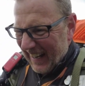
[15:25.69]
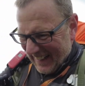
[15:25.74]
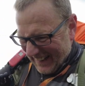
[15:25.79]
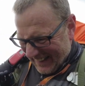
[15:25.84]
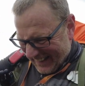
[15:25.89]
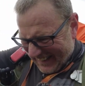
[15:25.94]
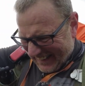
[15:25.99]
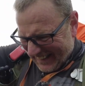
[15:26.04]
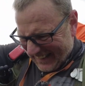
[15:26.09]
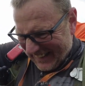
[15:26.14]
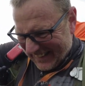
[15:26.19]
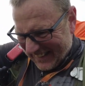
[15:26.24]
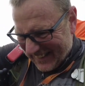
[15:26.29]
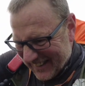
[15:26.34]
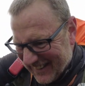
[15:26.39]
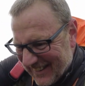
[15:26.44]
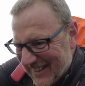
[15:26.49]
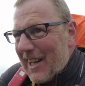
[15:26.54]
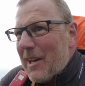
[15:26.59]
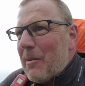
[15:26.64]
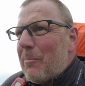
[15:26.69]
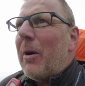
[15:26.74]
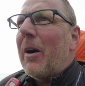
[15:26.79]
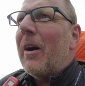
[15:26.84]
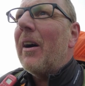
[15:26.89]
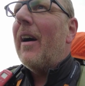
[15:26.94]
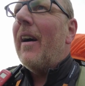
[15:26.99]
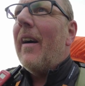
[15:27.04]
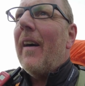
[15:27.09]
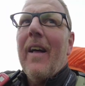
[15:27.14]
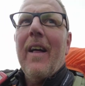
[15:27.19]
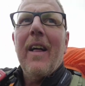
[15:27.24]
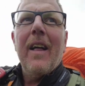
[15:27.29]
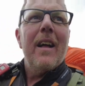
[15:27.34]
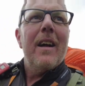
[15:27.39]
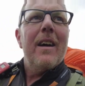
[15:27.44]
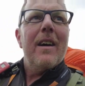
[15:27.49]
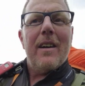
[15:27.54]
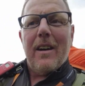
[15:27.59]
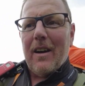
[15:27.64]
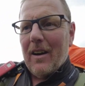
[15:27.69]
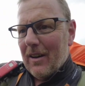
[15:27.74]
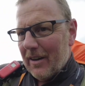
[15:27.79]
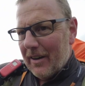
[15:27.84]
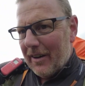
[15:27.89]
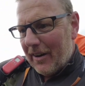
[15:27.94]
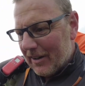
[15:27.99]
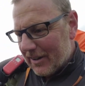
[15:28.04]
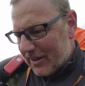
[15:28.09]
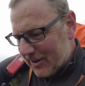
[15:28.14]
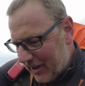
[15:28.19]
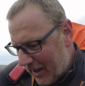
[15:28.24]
Oh, this is steep. Oh, I can